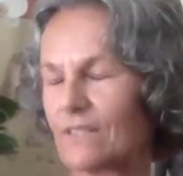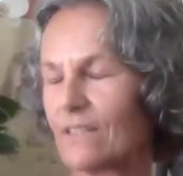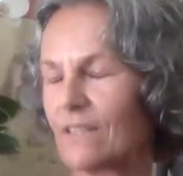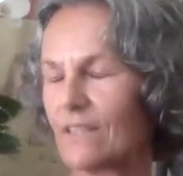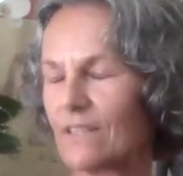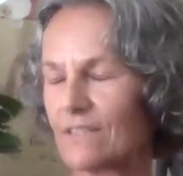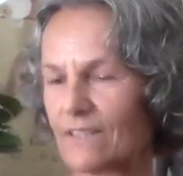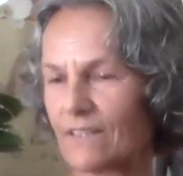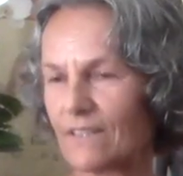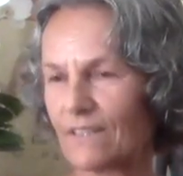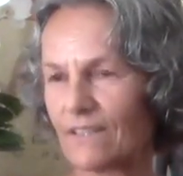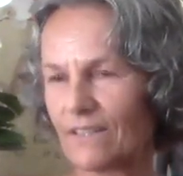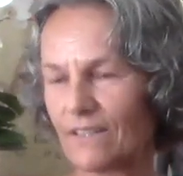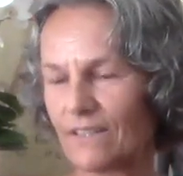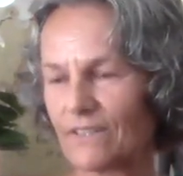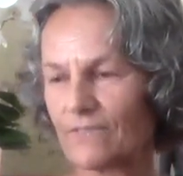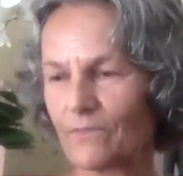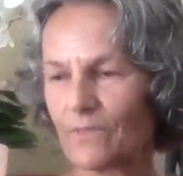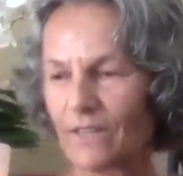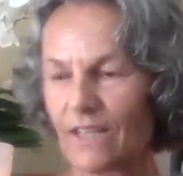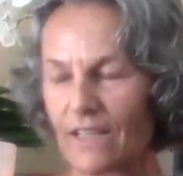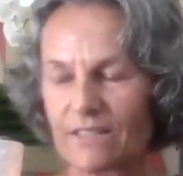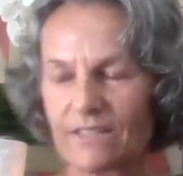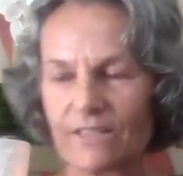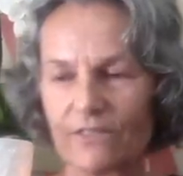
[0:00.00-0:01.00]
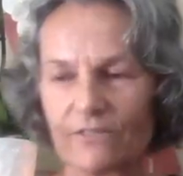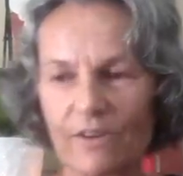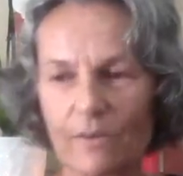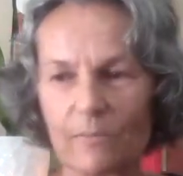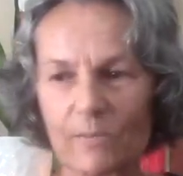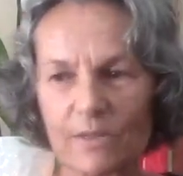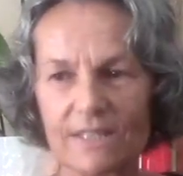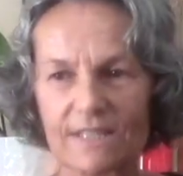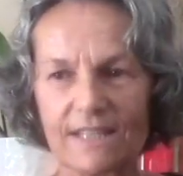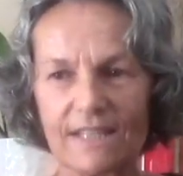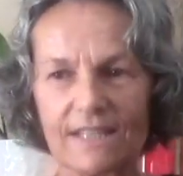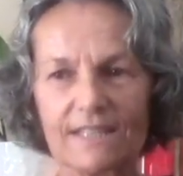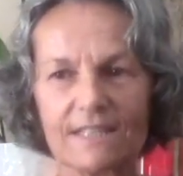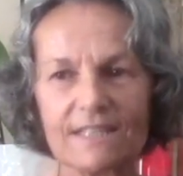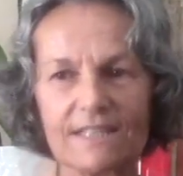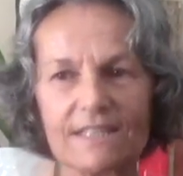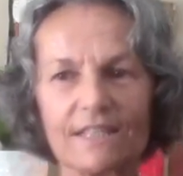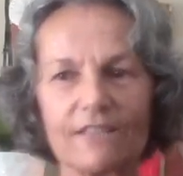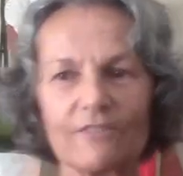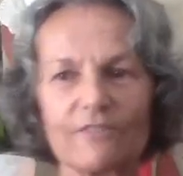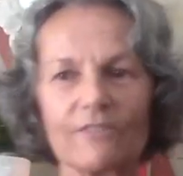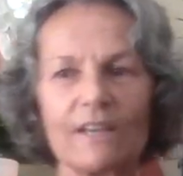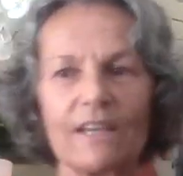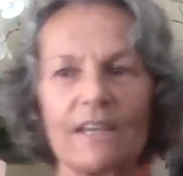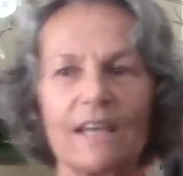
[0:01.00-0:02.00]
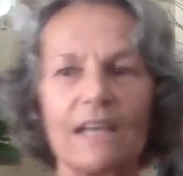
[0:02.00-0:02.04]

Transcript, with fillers: as a, as a representative.